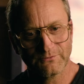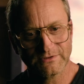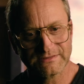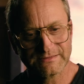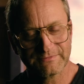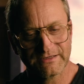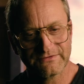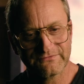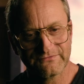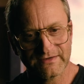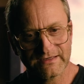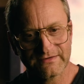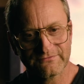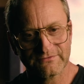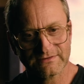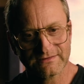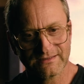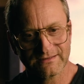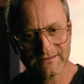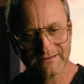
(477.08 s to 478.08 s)
What's my
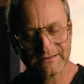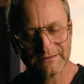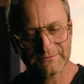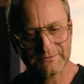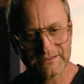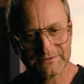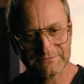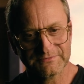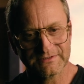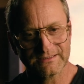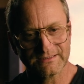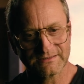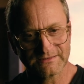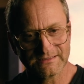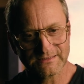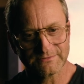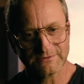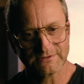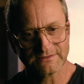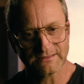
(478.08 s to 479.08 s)
favorite thing about being a
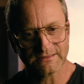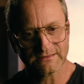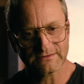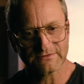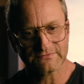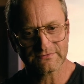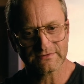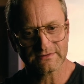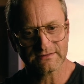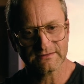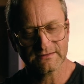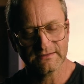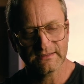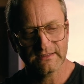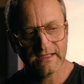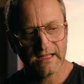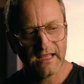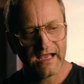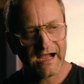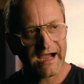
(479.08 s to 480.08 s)
cinematographer?
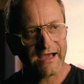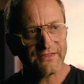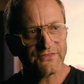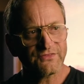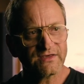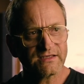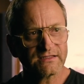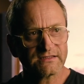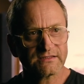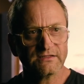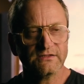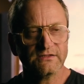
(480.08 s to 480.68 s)
I think